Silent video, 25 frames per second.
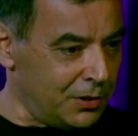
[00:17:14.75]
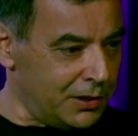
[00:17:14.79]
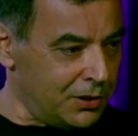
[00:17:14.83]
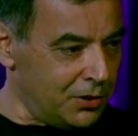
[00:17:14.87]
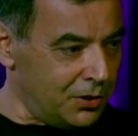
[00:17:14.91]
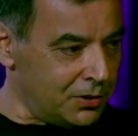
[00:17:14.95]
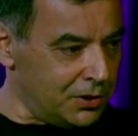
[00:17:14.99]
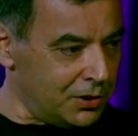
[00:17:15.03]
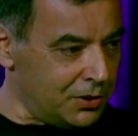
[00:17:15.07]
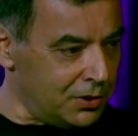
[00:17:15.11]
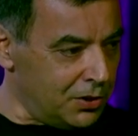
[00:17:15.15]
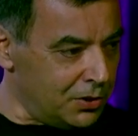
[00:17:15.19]
in
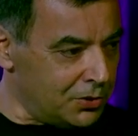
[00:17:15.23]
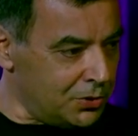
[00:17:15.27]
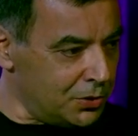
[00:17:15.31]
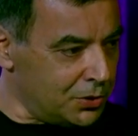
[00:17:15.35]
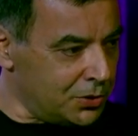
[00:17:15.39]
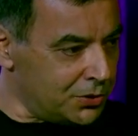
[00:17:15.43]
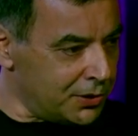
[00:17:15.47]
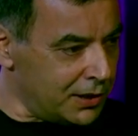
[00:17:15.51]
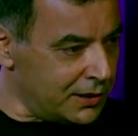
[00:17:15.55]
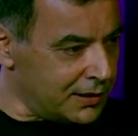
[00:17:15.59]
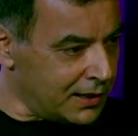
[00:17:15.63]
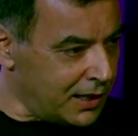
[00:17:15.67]
order not to
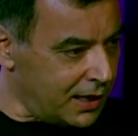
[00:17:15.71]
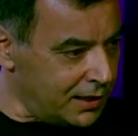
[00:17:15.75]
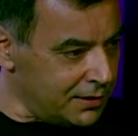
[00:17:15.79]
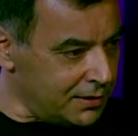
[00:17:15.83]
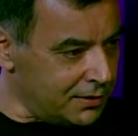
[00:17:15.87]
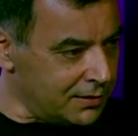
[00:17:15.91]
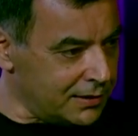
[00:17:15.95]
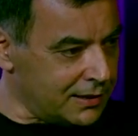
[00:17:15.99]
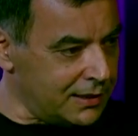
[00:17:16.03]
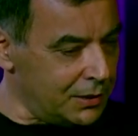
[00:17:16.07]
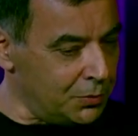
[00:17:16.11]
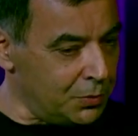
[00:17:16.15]
create
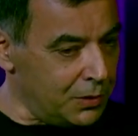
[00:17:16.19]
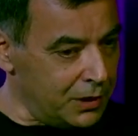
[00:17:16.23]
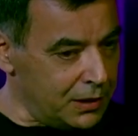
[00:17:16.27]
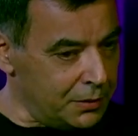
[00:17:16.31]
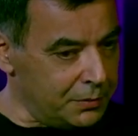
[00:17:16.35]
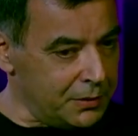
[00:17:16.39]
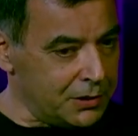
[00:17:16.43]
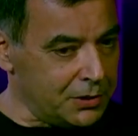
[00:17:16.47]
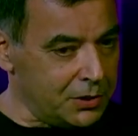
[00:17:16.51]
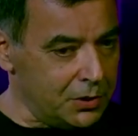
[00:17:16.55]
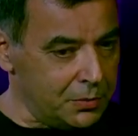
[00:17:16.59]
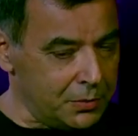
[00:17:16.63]
anarchy, we
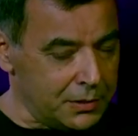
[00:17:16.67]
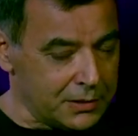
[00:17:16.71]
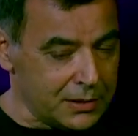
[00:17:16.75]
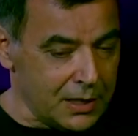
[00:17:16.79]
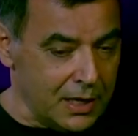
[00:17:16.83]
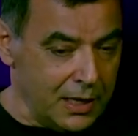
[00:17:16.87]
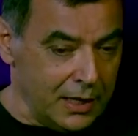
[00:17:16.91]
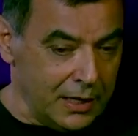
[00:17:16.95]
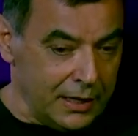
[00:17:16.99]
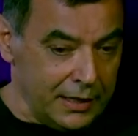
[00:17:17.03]
limit humans.